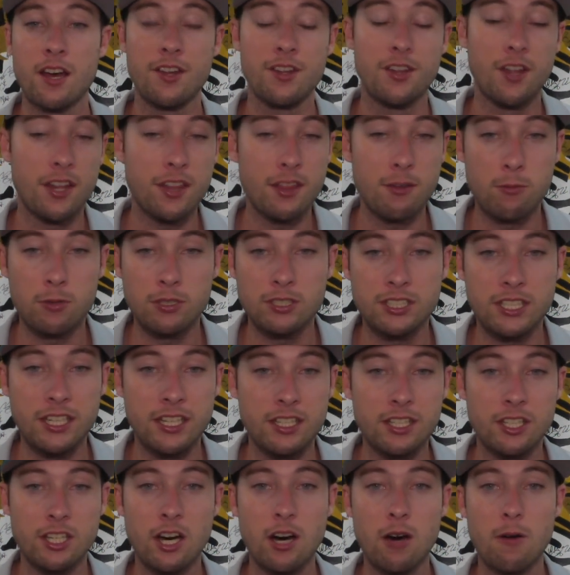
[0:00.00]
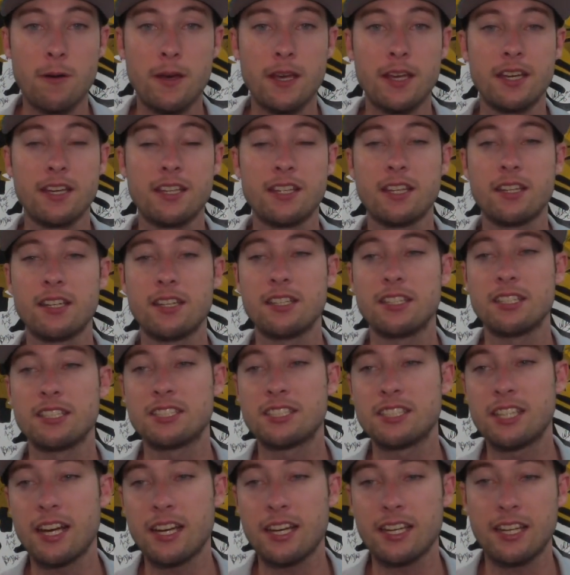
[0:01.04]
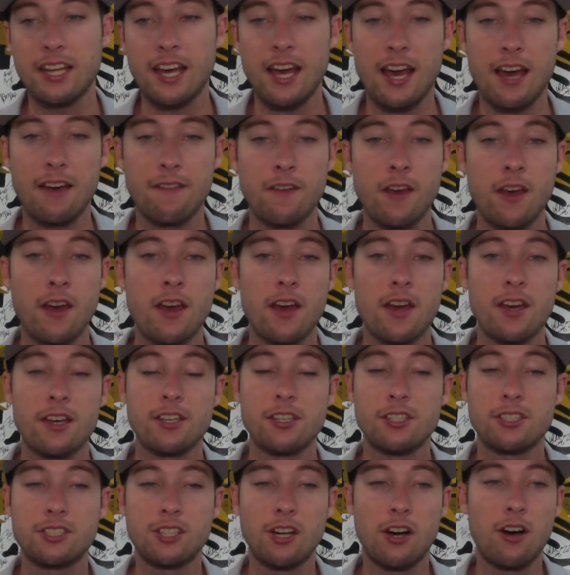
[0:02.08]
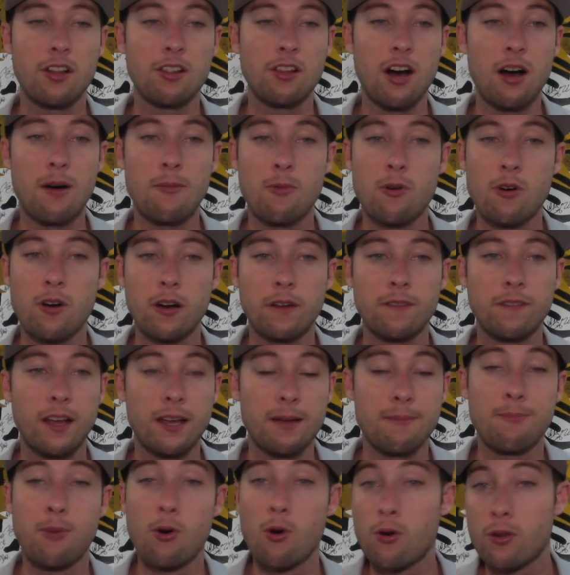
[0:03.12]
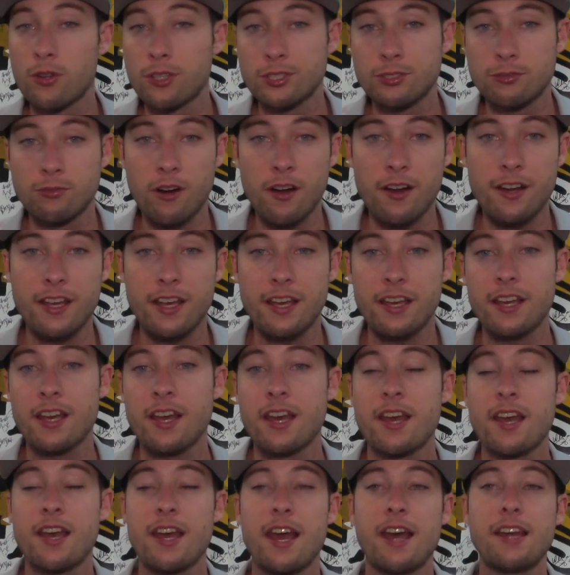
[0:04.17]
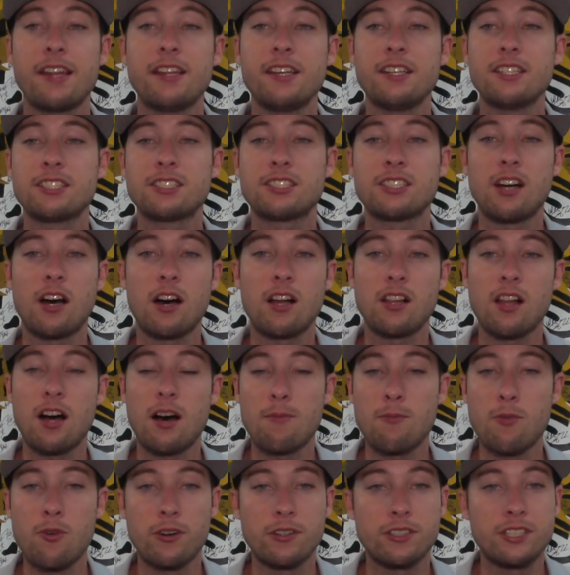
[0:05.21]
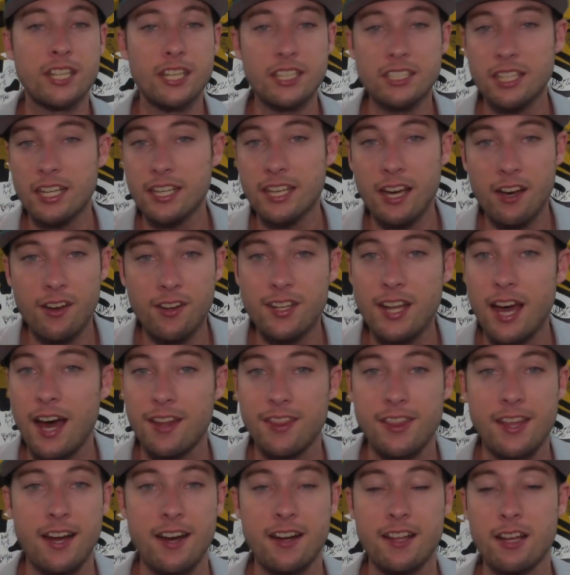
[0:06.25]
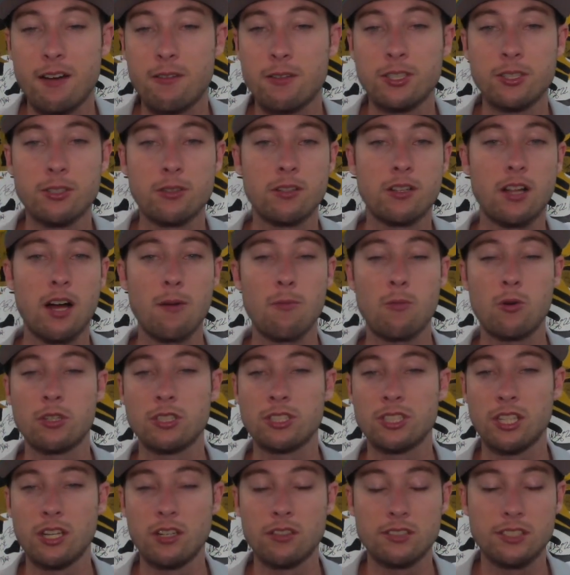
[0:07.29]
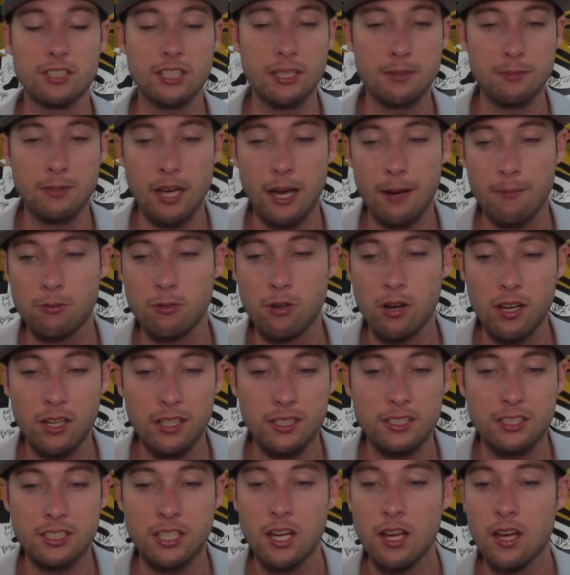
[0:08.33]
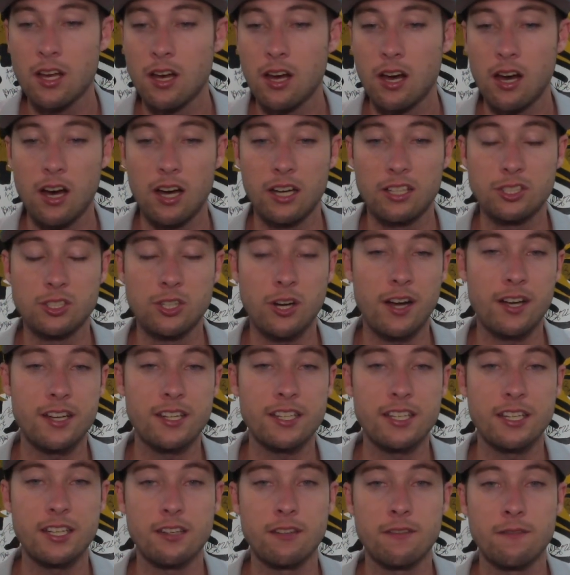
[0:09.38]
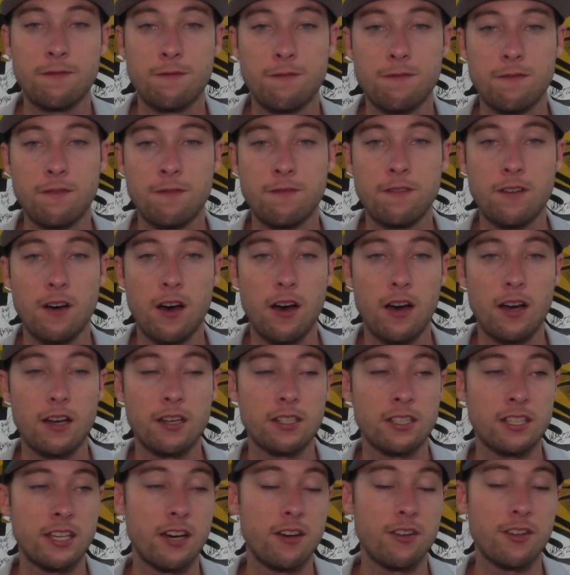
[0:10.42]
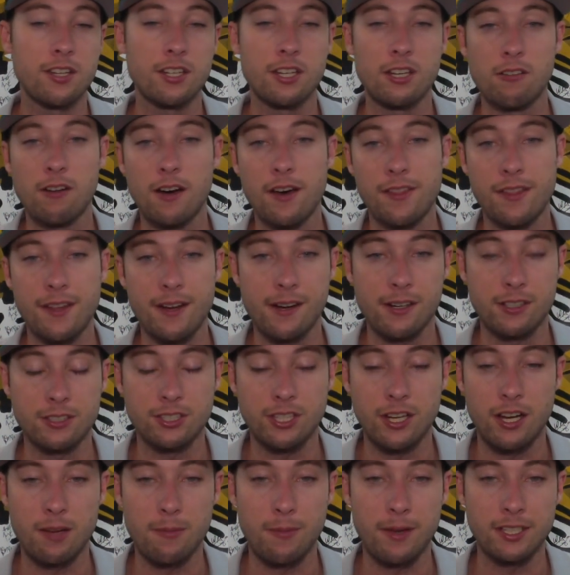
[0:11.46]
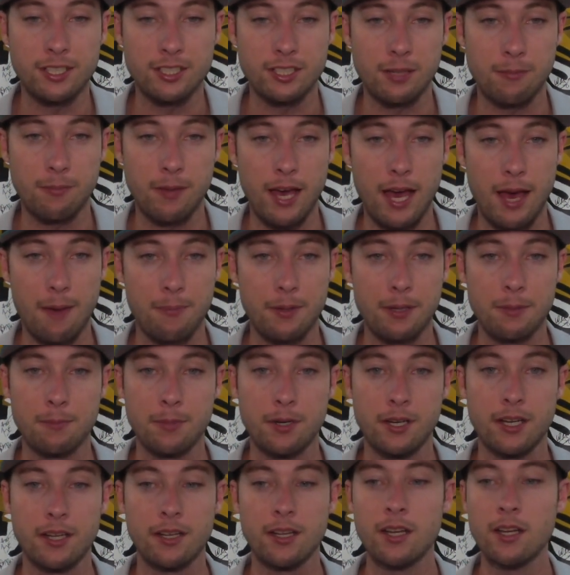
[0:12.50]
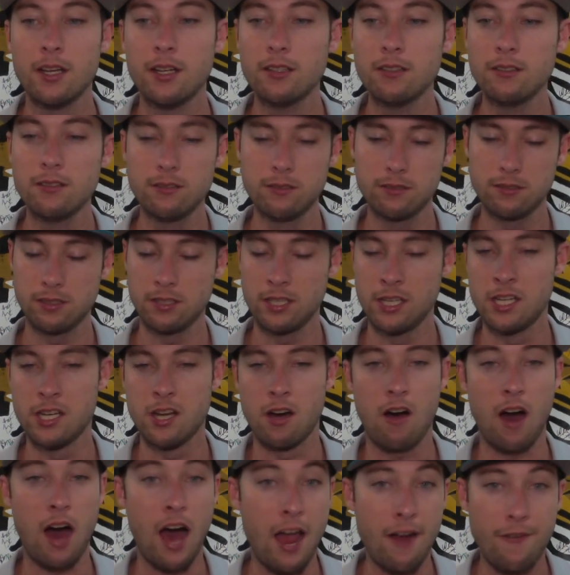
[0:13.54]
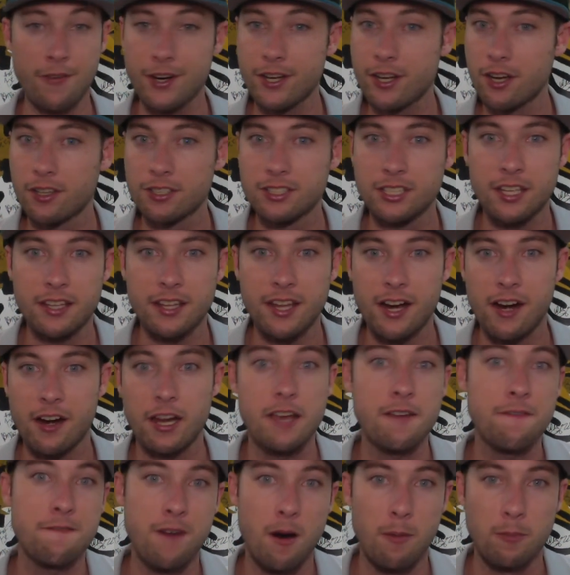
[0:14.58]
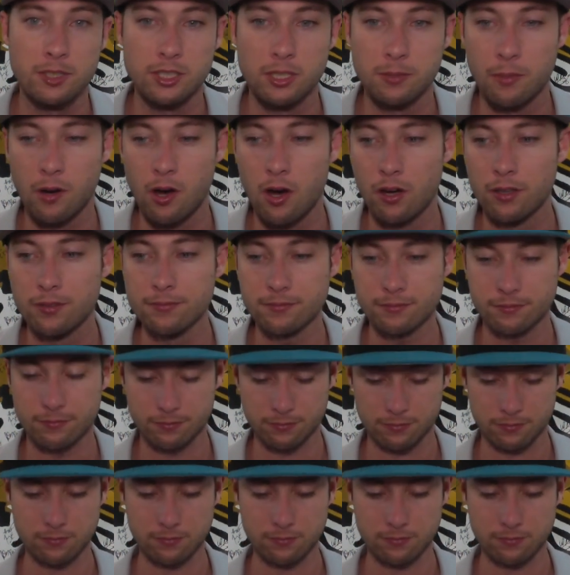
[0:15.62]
Nothing was getting going. And then in the second half, you saw a lot more of, like, Bortles running. And then you saw a lot more TJ Yellen out there. They were doing a lot more zone scheme type runs, trying to get Yellen to go out there and try to make something happen. But, you know, Ivory goes in there. He fumbles the ball.